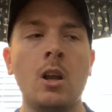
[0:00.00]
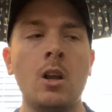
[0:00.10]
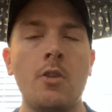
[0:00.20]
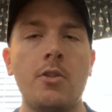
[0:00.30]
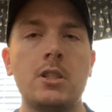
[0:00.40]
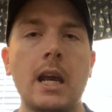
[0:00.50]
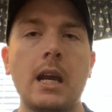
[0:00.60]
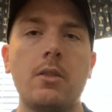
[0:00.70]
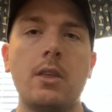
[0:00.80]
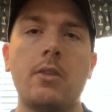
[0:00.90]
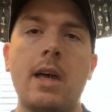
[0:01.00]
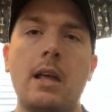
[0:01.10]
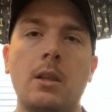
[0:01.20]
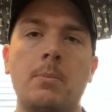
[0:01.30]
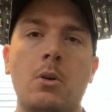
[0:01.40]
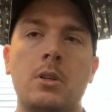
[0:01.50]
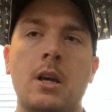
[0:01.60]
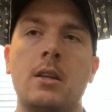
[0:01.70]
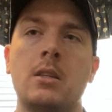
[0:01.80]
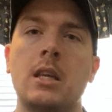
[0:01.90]
The second thing that Limbo
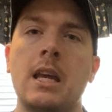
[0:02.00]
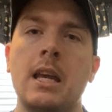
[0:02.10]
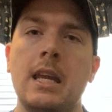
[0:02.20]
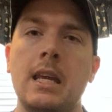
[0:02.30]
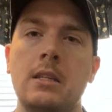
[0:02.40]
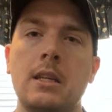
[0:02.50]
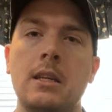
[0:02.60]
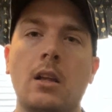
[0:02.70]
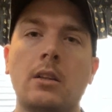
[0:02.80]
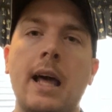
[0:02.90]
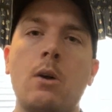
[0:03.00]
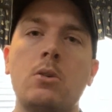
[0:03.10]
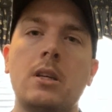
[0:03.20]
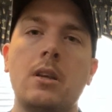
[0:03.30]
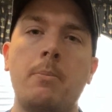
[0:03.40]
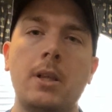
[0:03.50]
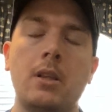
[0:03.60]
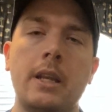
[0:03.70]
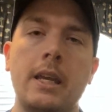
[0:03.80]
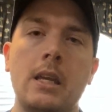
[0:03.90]
does is it allows an
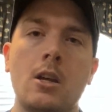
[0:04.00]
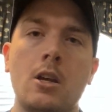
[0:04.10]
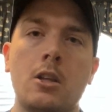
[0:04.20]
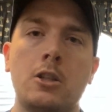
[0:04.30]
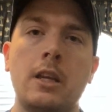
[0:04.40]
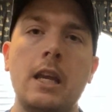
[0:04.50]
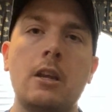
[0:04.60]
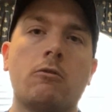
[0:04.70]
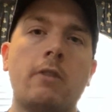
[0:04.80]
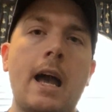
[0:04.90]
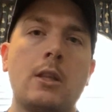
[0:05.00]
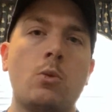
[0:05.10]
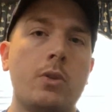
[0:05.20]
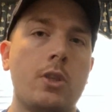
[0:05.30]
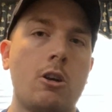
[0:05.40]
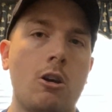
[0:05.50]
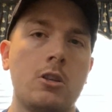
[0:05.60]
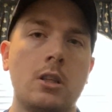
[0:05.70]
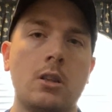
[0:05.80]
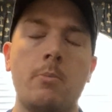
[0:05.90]
ability to interact with the cards
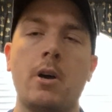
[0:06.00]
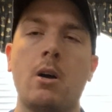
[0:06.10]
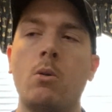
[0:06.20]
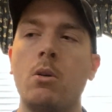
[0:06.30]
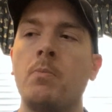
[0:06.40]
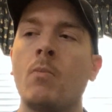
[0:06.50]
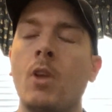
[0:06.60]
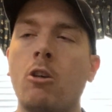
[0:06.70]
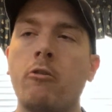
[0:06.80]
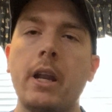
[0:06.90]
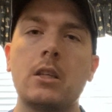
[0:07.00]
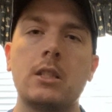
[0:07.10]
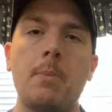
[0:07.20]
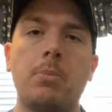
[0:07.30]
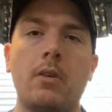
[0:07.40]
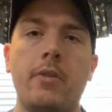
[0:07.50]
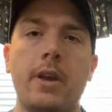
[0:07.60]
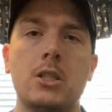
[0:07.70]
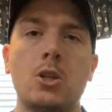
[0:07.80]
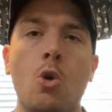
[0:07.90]
in Limbo. A great example of
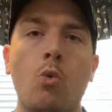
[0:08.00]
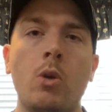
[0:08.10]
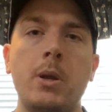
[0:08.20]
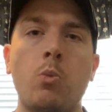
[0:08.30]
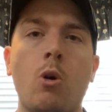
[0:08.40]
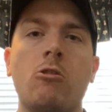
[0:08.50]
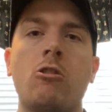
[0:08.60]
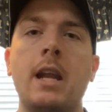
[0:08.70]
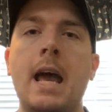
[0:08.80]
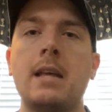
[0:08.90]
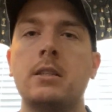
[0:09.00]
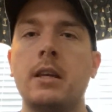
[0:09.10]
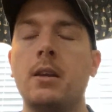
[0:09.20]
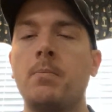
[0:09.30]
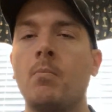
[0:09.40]
this would be water on acid.